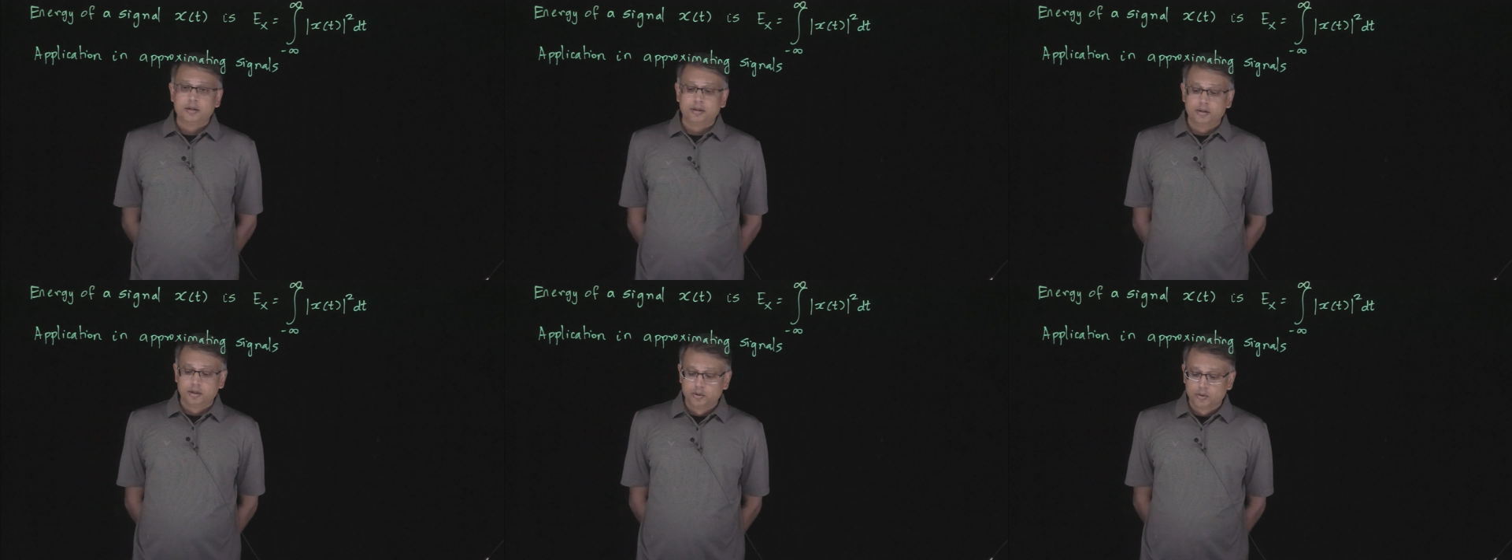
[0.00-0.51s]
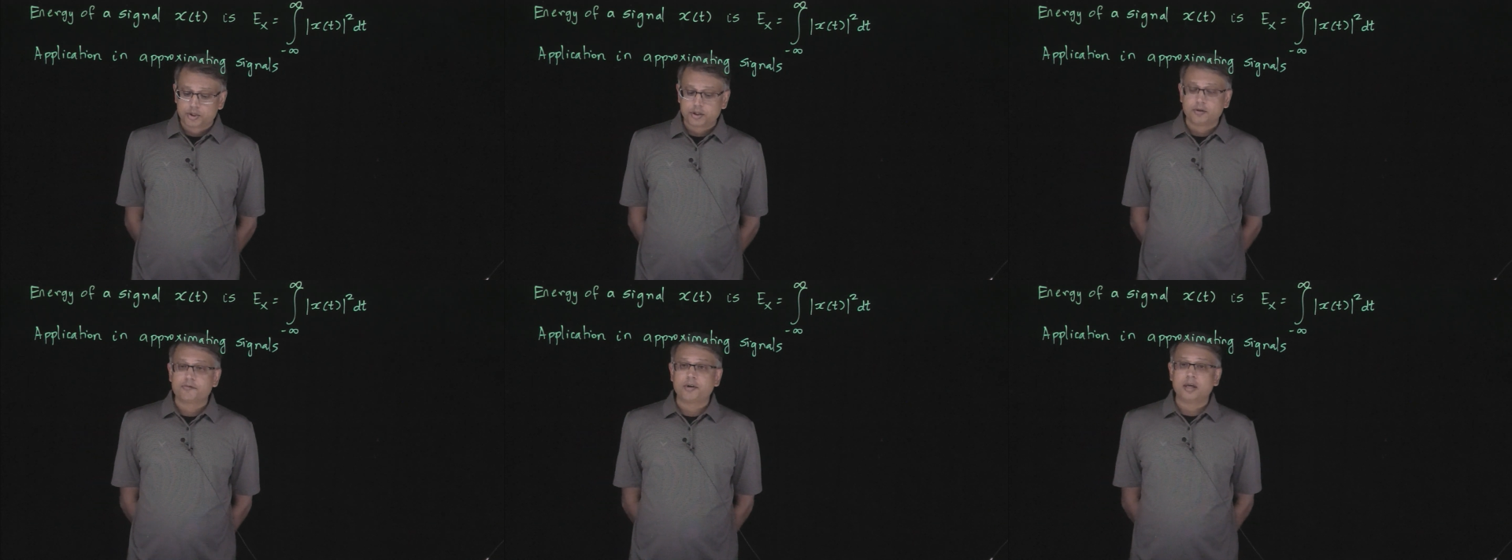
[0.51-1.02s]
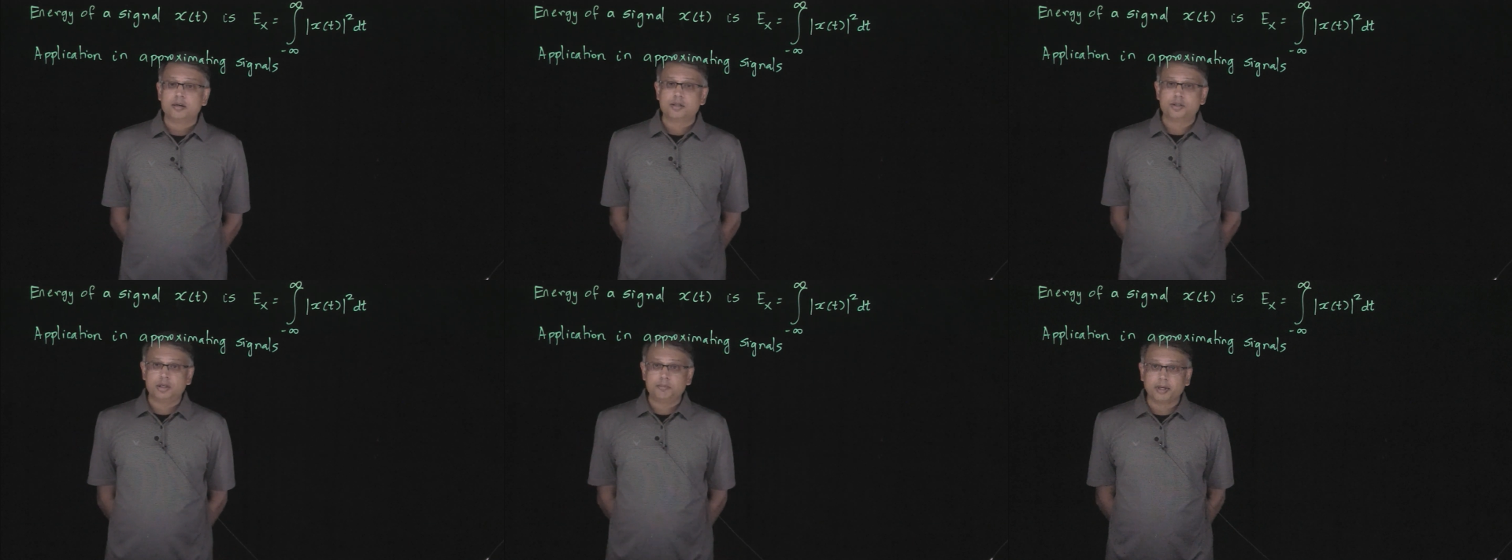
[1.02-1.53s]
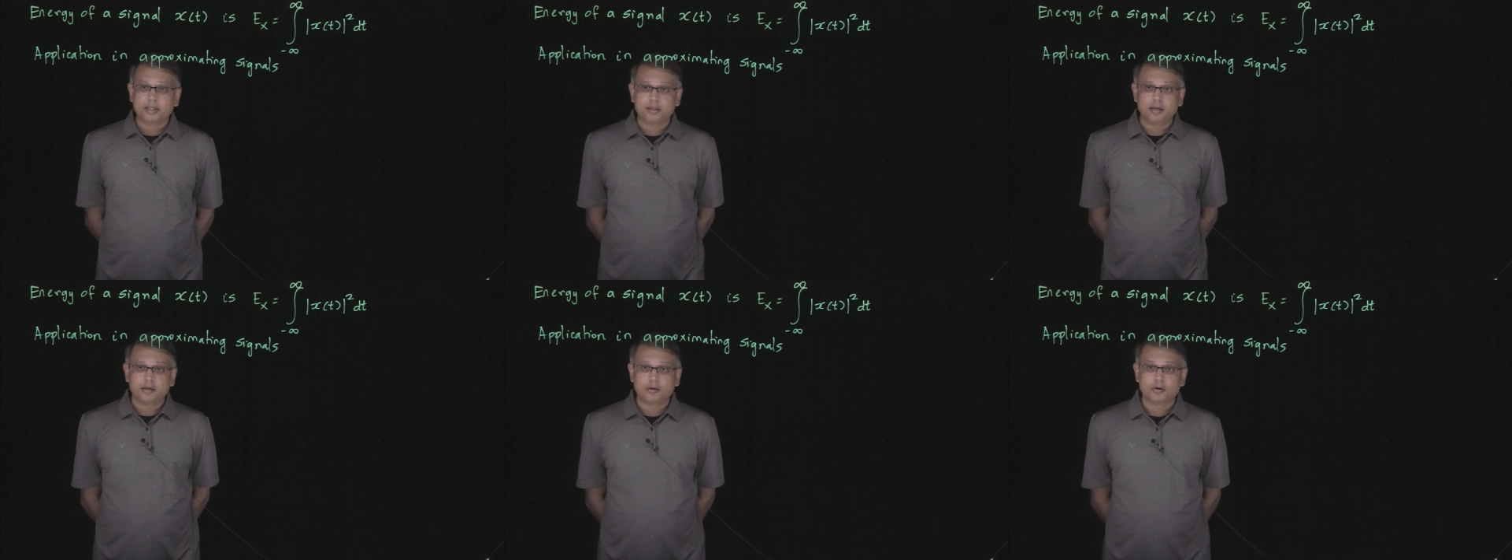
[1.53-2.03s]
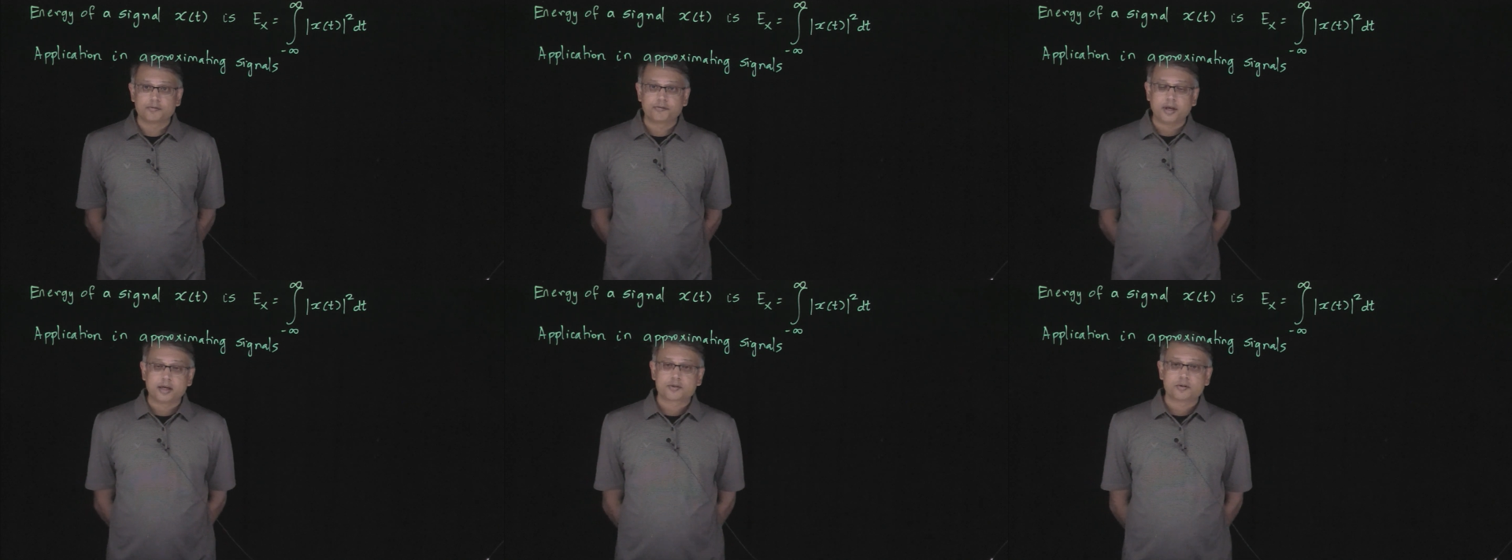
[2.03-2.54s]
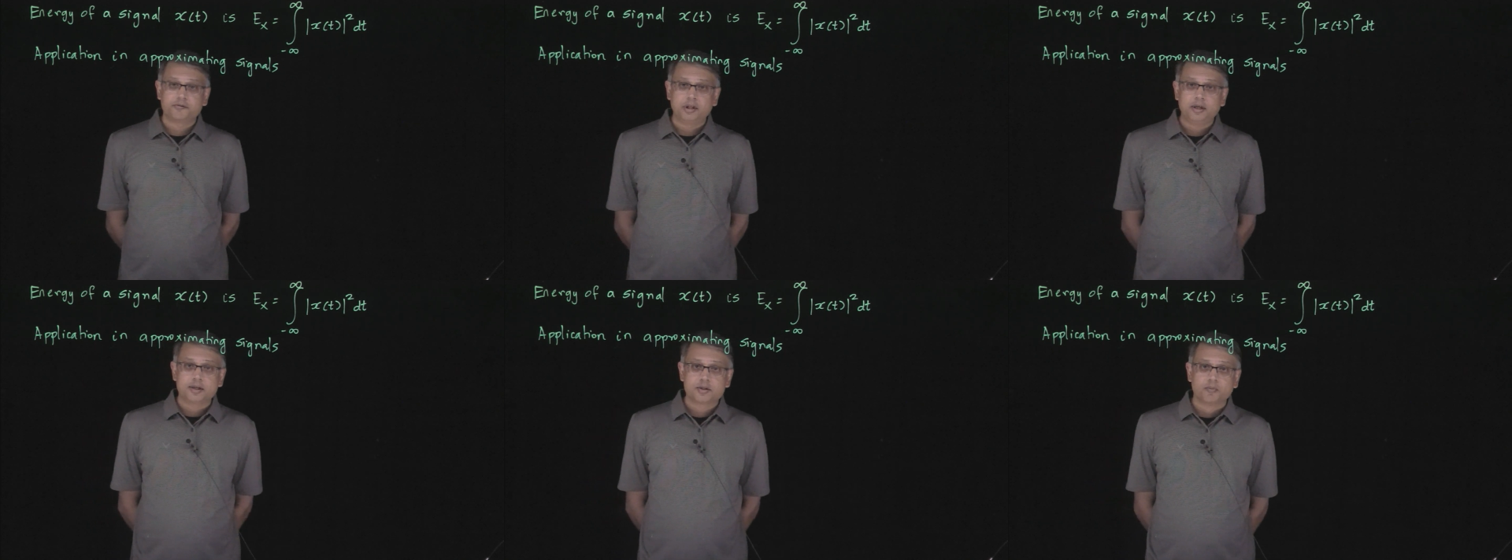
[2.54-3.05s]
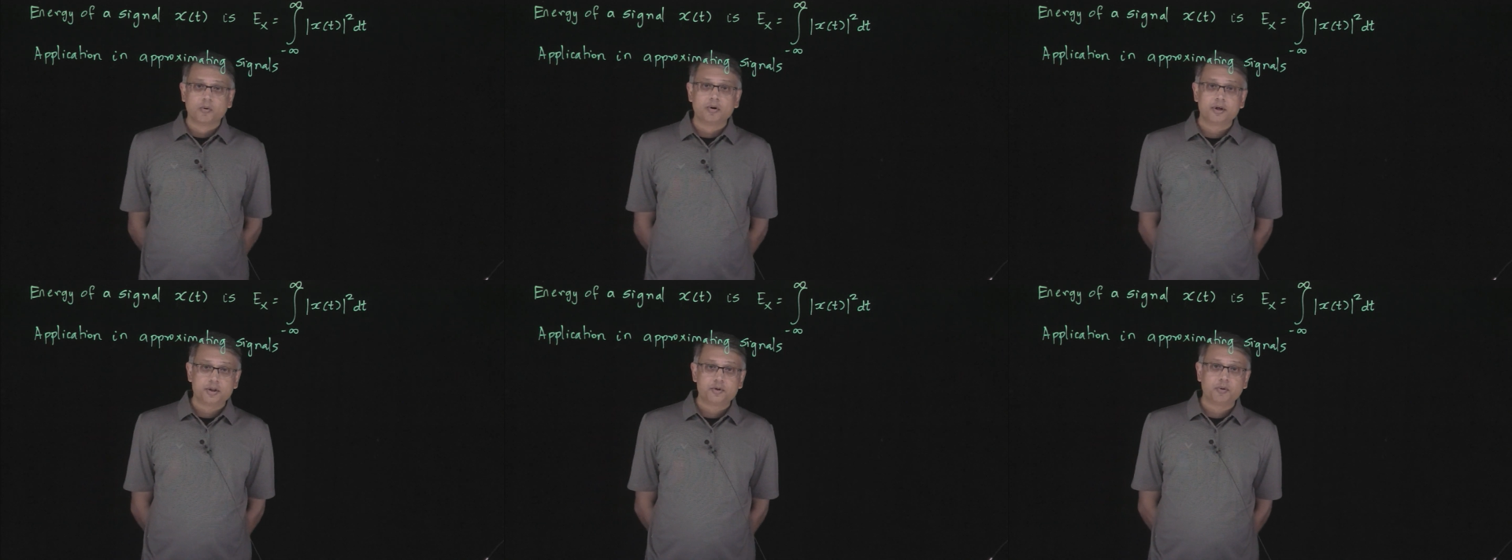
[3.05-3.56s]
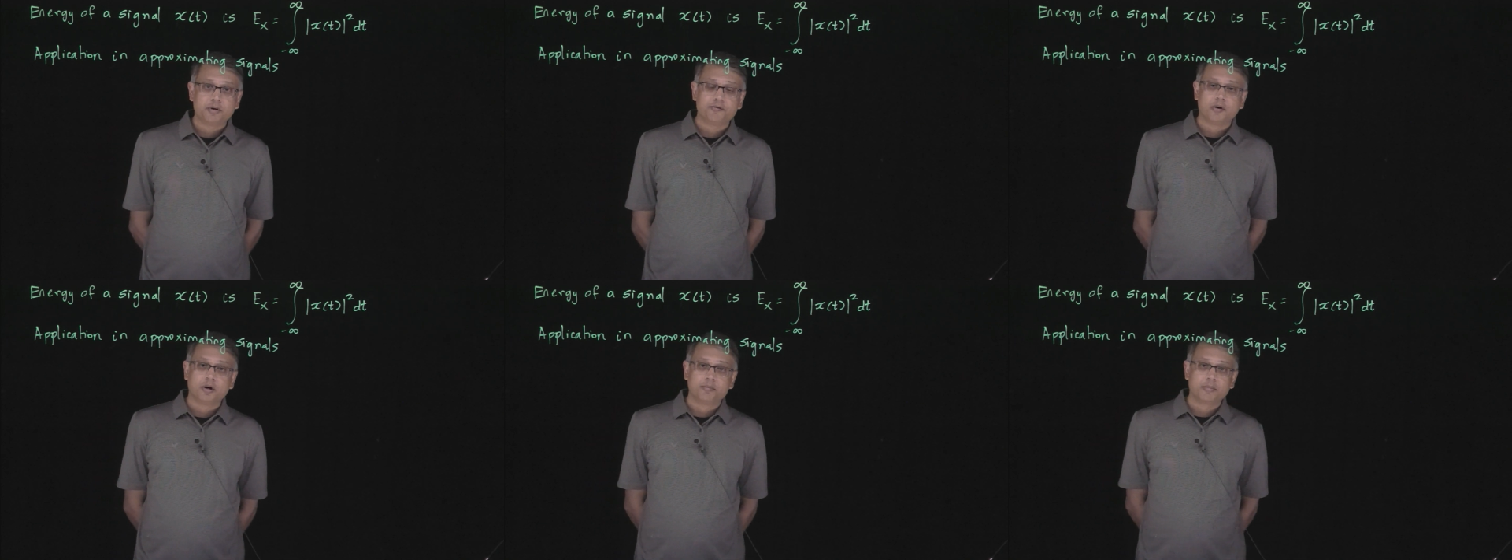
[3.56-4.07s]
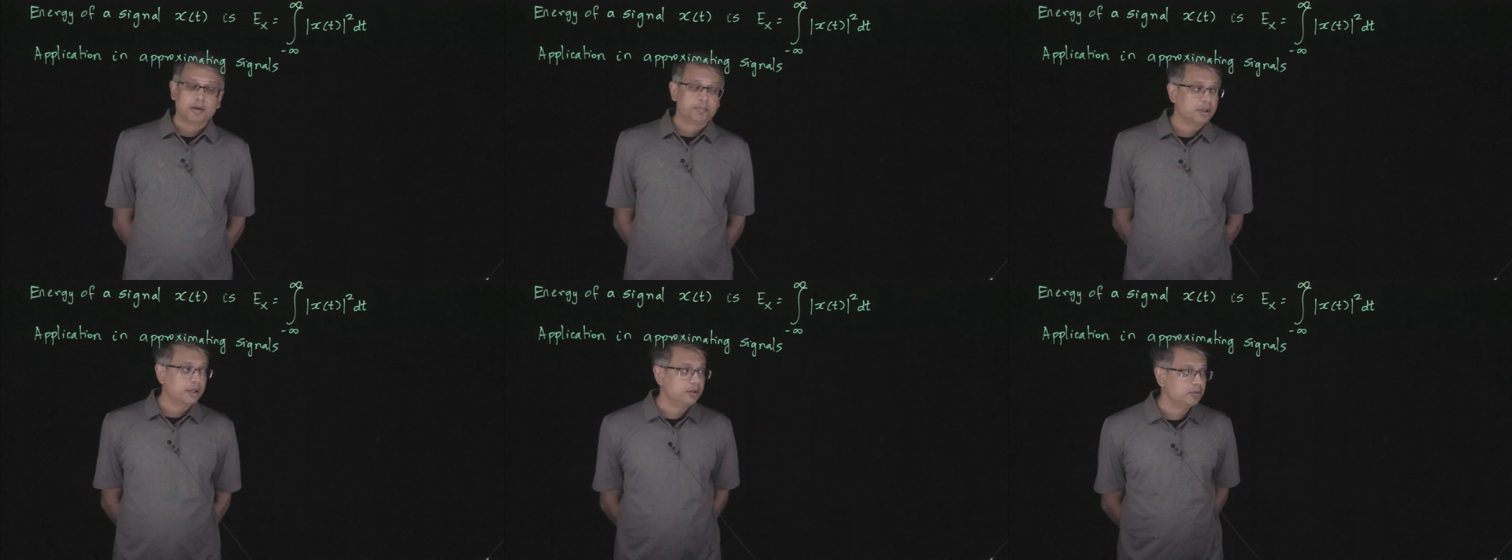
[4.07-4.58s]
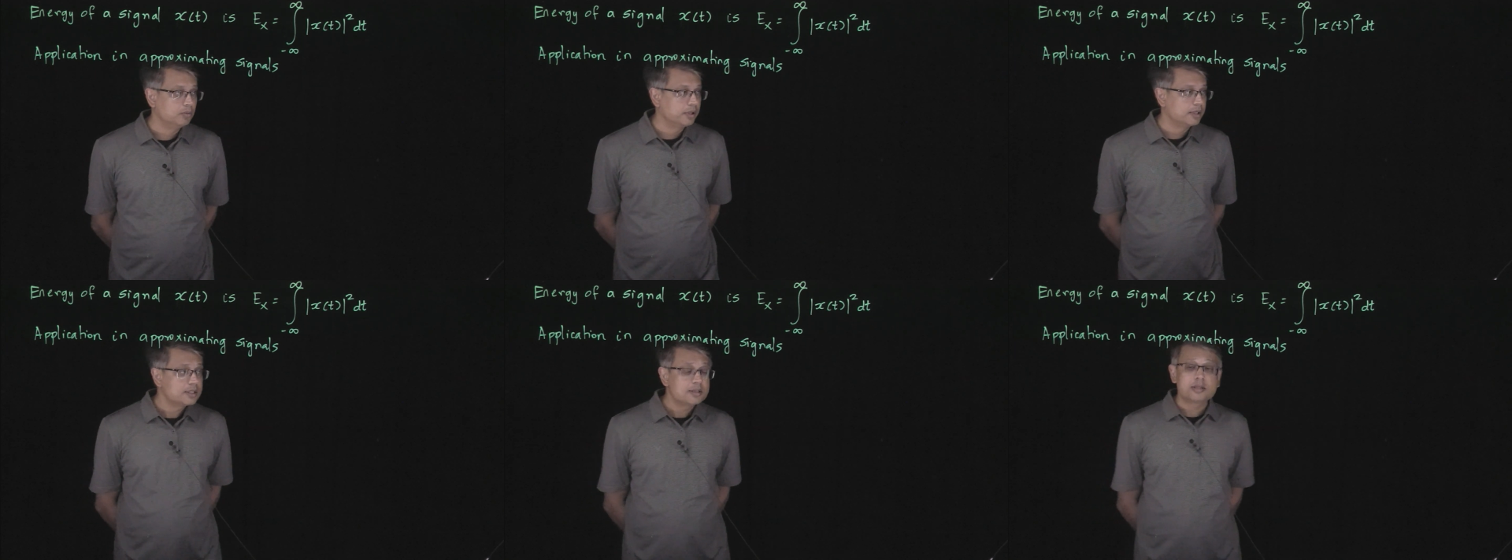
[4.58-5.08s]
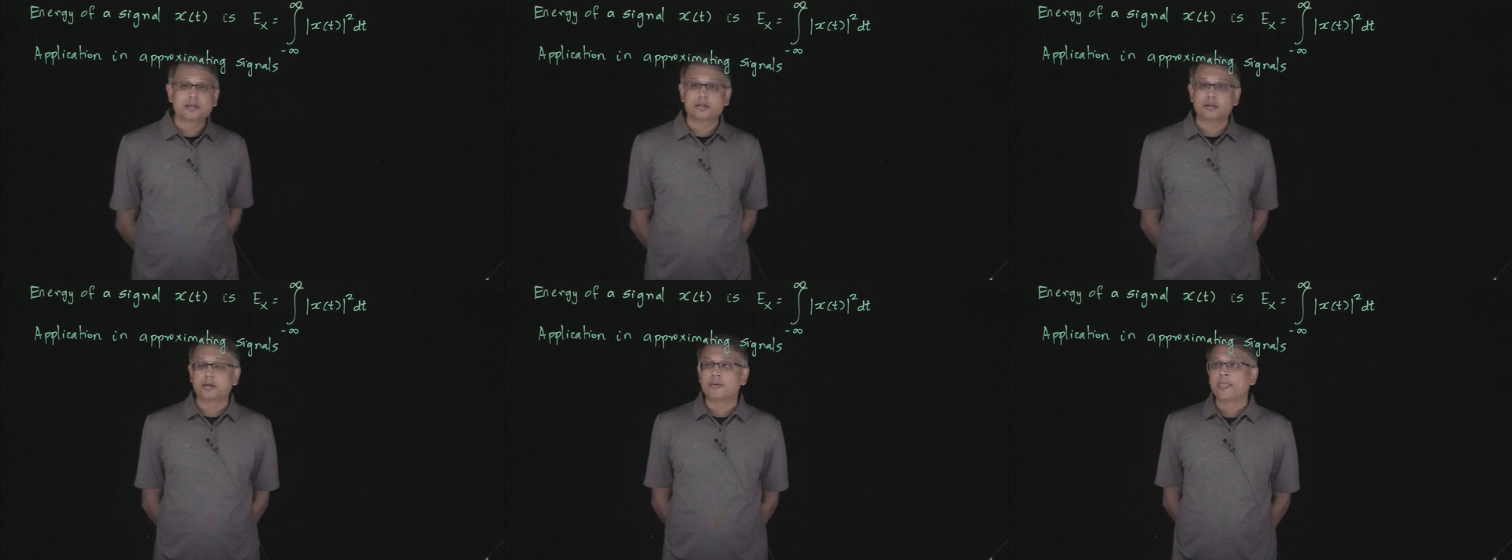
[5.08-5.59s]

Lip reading: the notion of energy by thinking of x of t as a voltage waveform applied to a resistor,